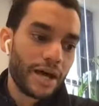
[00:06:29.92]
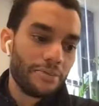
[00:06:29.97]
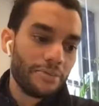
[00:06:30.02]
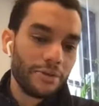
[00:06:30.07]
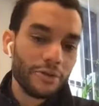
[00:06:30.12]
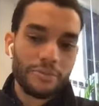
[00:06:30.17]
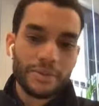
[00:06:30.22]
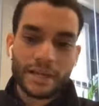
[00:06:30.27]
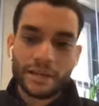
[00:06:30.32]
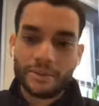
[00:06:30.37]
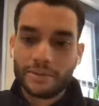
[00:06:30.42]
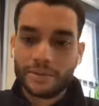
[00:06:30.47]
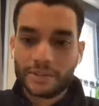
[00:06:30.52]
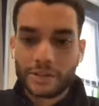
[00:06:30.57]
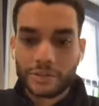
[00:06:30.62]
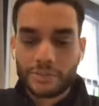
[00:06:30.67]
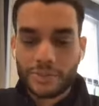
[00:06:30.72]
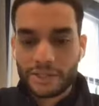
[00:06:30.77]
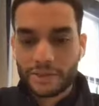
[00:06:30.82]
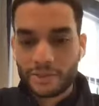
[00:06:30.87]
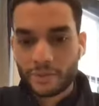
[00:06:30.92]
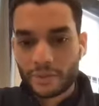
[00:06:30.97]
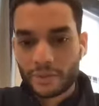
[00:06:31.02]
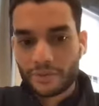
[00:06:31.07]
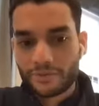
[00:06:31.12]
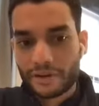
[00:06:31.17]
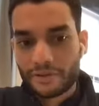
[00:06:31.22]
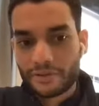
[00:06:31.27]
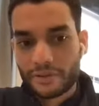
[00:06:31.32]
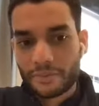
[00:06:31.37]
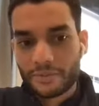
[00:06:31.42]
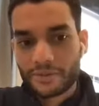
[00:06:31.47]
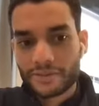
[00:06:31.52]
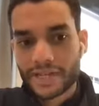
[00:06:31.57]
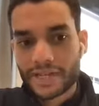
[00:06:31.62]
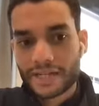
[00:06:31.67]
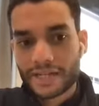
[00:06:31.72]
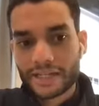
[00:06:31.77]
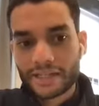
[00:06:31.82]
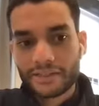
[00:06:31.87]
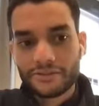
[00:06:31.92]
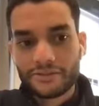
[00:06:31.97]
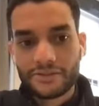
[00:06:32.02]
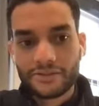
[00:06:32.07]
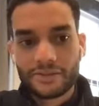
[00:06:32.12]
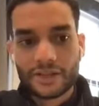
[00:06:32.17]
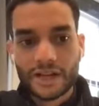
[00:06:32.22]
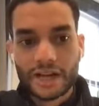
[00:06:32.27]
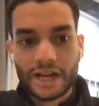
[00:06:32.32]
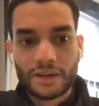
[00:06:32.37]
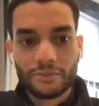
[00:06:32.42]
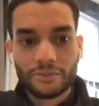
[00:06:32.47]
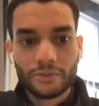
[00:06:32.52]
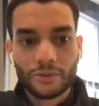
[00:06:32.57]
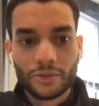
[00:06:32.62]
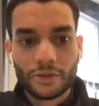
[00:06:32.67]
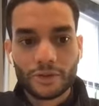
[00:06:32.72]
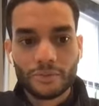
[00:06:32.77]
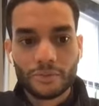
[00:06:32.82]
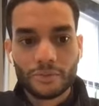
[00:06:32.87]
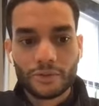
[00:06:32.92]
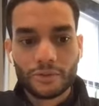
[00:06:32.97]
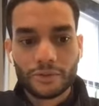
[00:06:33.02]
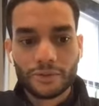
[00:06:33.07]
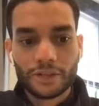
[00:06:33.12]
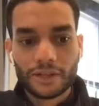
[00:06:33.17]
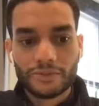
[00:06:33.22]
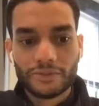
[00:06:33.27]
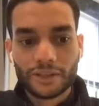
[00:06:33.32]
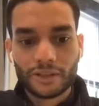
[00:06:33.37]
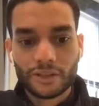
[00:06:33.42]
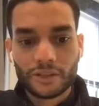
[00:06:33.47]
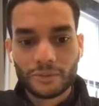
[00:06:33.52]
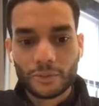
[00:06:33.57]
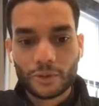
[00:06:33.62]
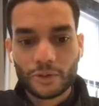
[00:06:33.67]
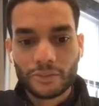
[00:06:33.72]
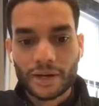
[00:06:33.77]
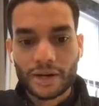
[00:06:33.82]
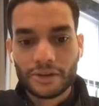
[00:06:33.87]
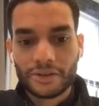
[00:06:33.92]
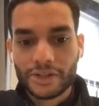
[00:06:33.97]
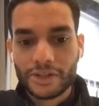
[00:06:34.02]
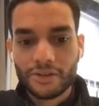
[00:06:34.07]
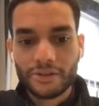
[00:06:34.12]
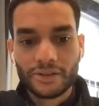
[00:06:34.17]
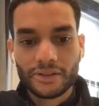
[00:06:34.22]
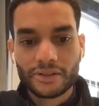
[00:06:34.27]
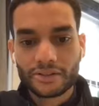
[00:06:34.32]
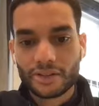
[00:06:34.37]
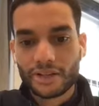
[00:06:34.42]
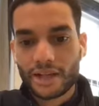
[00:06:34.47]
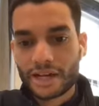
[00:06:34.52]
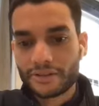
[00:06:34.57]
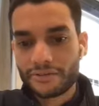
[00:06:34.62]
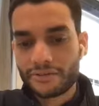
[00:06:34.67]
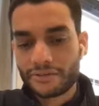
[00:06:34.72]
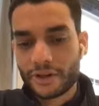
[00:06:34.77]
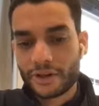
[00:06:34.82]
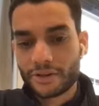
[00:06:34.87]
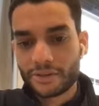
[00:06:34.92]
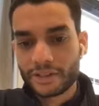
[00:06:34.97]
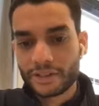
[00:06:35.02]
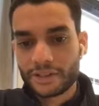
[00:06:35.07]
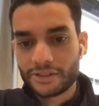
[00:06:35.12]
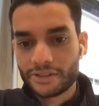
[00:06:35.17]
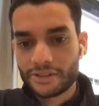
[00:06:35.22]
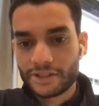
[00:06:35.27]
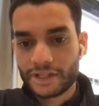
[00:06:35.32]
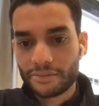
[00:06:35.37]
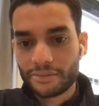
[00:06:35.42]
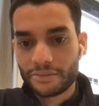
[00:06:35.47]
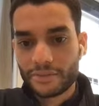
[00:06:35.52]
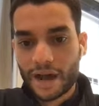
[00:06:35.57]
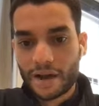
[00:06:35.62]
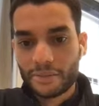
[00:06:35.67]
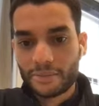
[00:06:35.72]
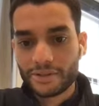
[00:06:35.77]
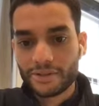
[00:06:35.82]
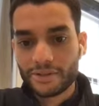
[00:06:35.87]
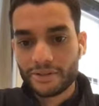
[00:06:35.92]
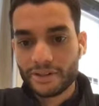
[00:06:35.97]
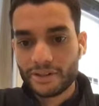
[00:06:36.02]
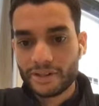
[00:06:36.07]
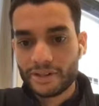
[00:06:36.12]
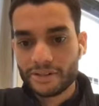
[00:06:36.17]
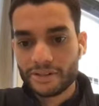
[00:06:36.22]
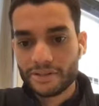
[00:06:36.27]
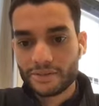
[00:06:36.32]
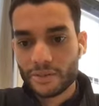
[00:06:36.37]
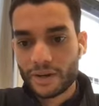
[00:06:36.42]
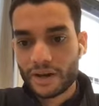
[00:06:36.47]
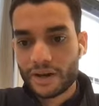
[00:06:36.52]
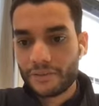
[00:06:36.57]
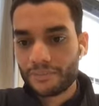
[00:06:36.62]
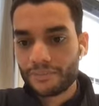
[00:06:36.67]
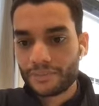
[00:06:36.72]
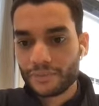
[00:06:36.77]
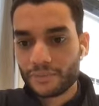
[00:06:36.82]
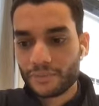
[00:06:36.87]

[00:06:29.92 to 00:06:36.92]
you would be able to speak to one of our representatives, we'd love to learn more about you. And there's a lot of thought leadership opportunities as well.